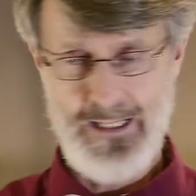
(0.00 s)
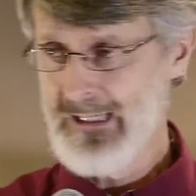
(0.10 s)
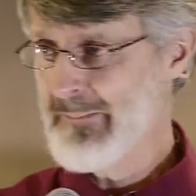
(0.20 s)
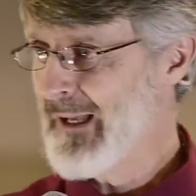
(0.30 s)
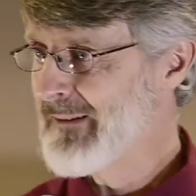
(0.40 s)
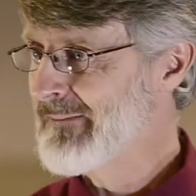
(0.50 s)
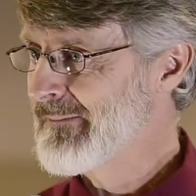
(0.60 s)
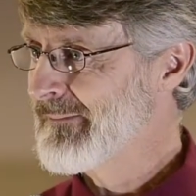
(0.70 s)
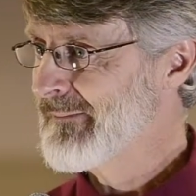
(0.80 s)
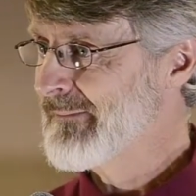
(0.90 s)

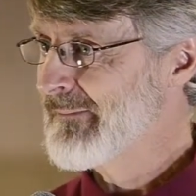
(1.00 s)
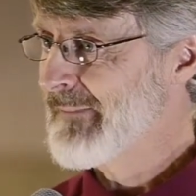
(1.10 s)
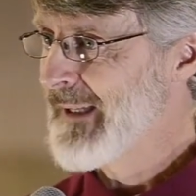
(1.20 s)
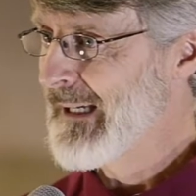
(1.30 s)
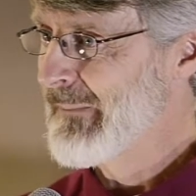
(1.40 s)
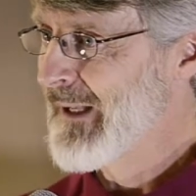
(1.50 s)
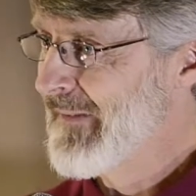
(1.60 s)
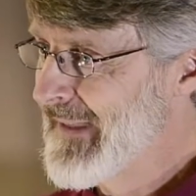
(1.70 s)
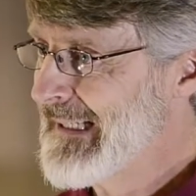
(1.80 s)
Amen. Amen.